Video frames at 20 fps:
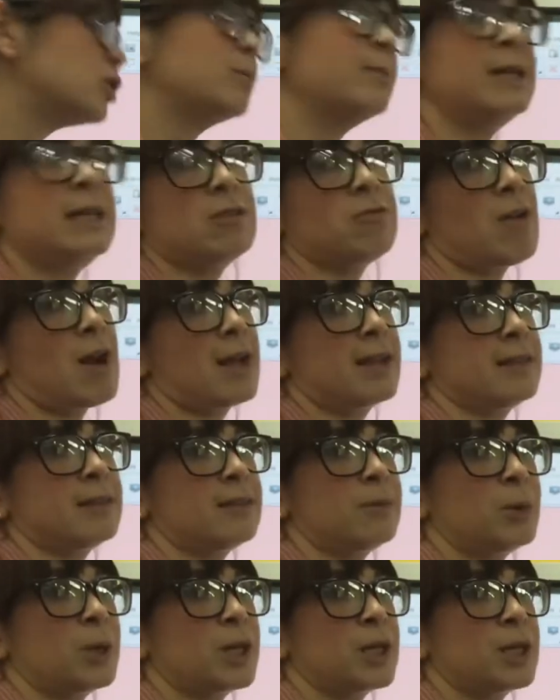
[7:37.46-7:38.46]
me write the
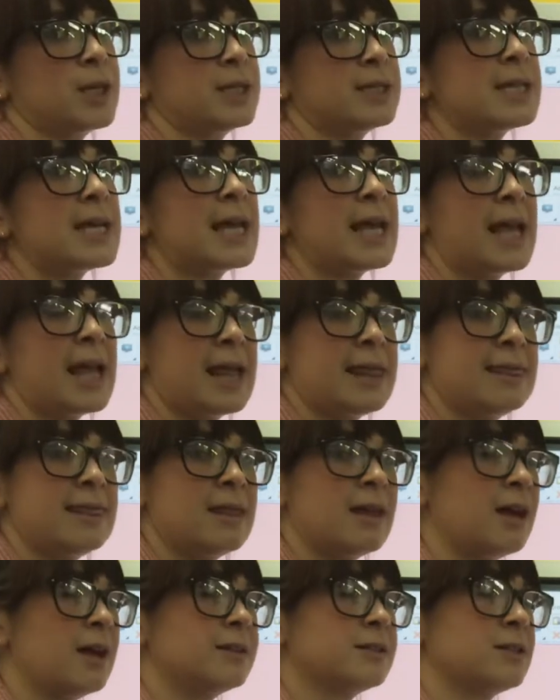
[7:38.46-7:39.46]
word in,
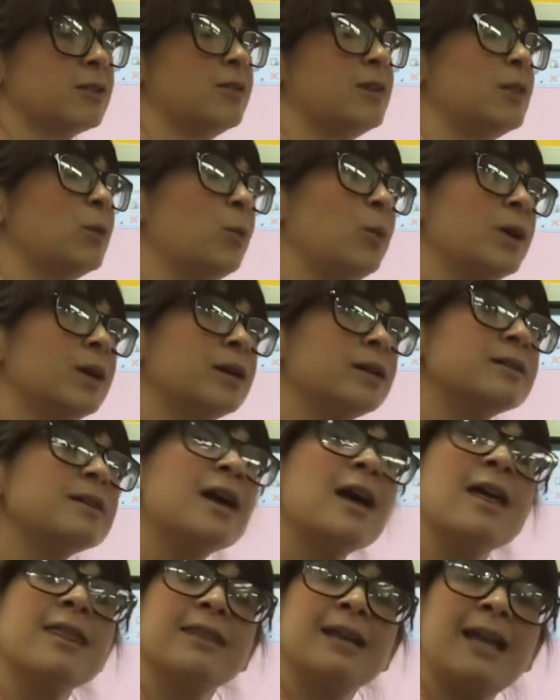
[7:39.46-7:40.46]

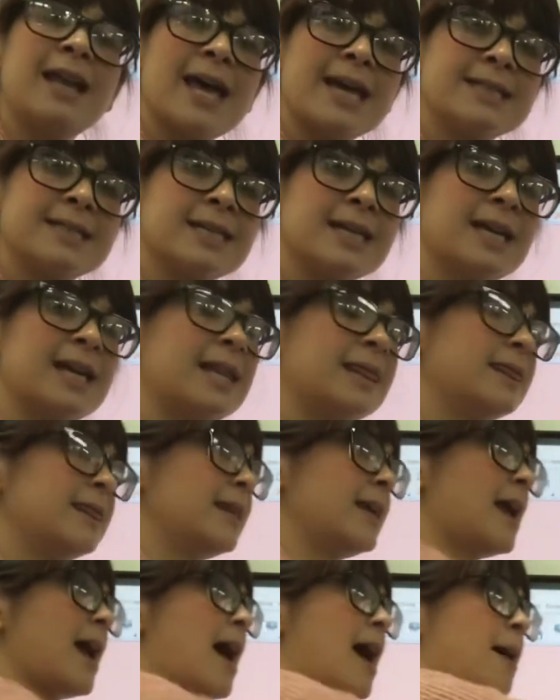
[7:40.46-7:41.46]
the letter in
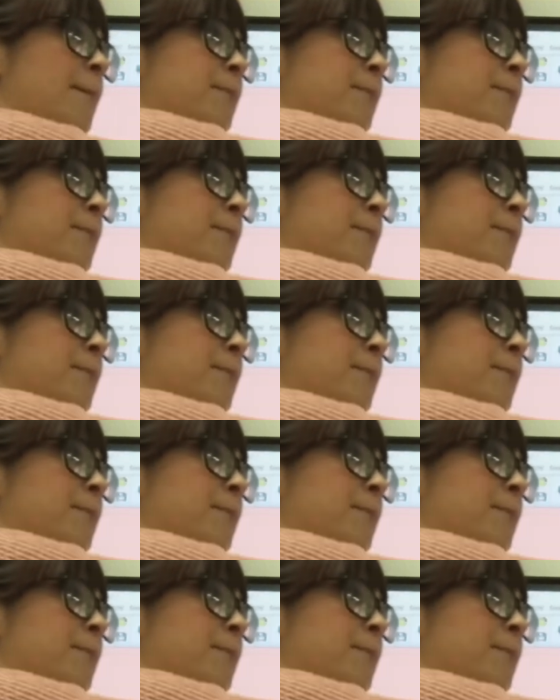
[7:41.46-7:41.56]
the air.